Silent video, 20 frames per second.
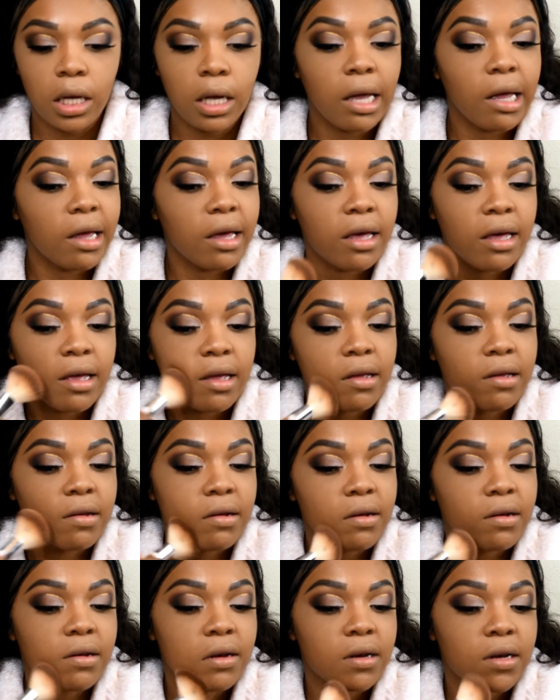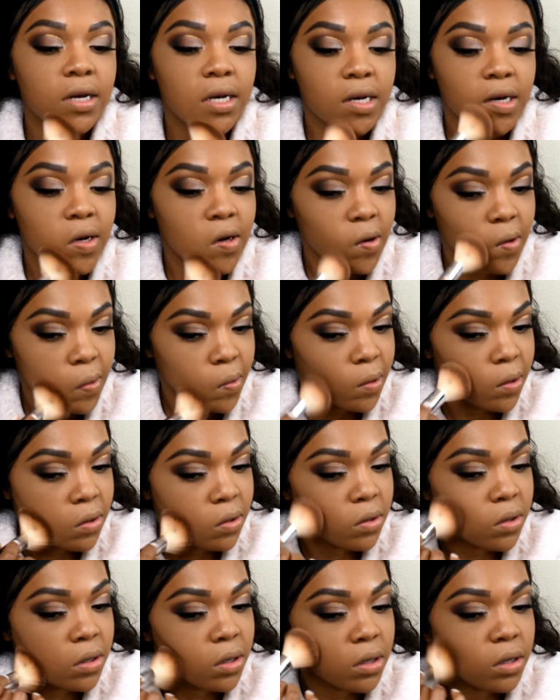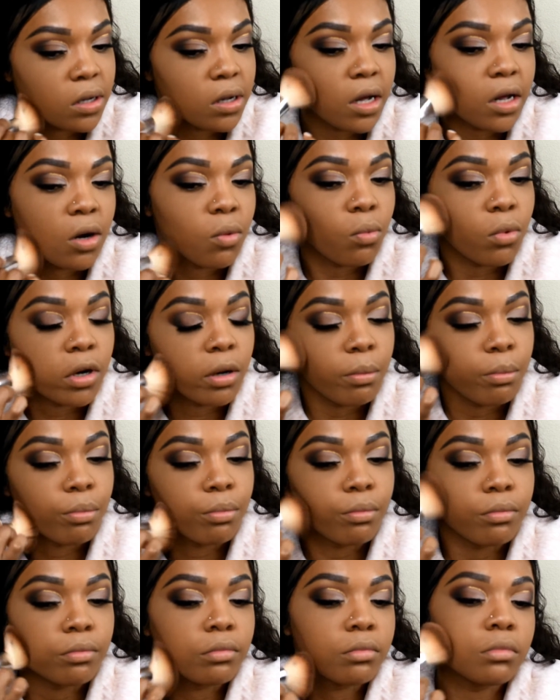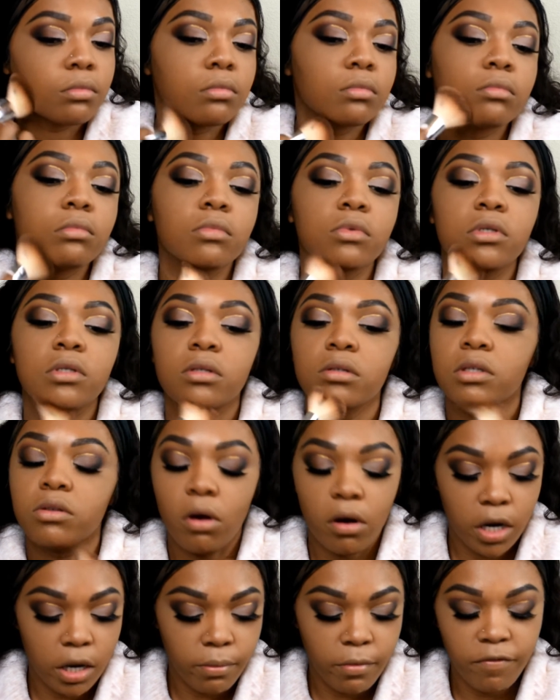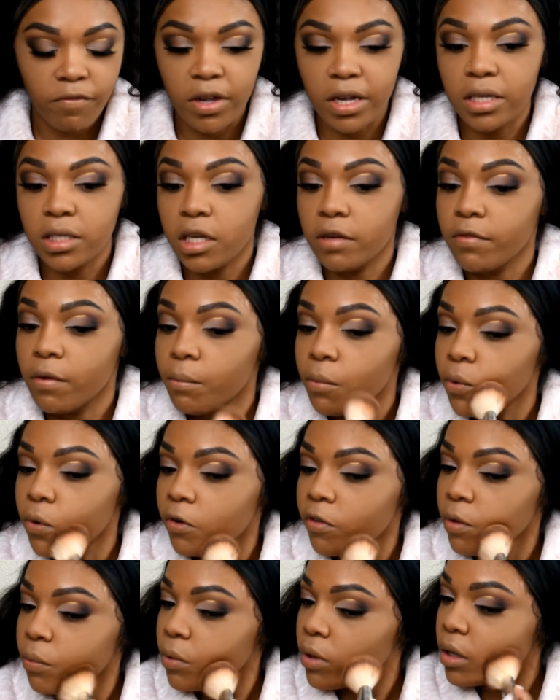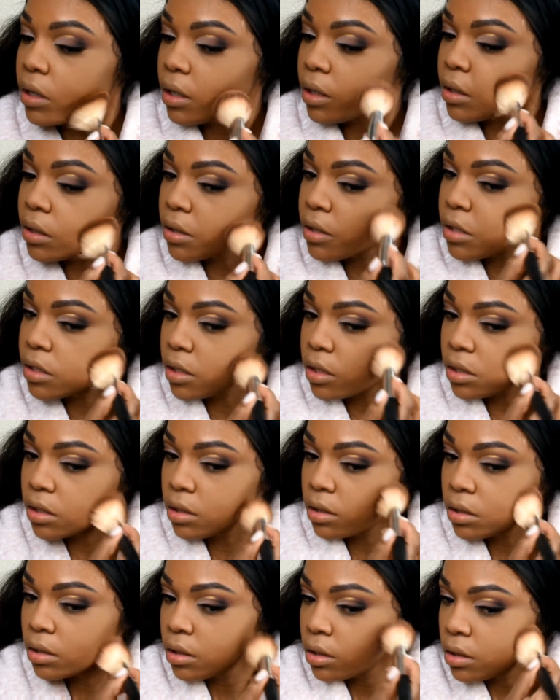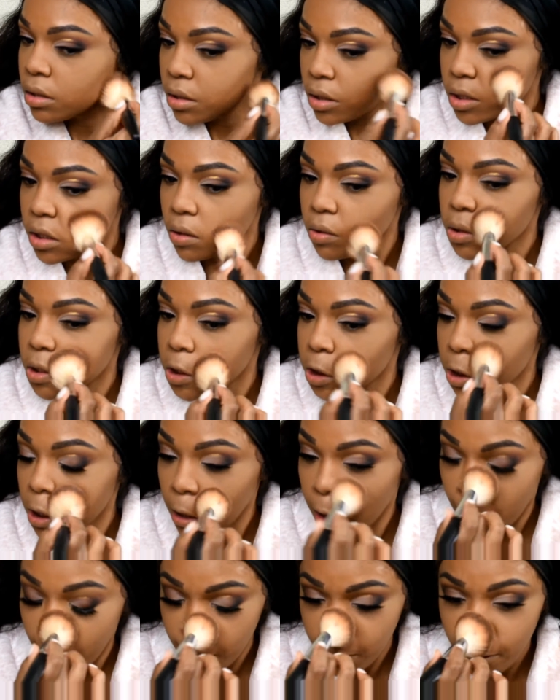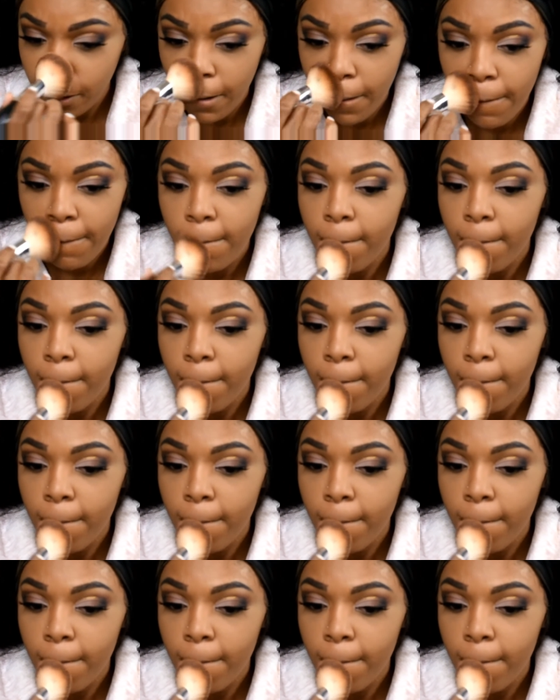and I don't want to darken my face even more than what it is. So just slightly.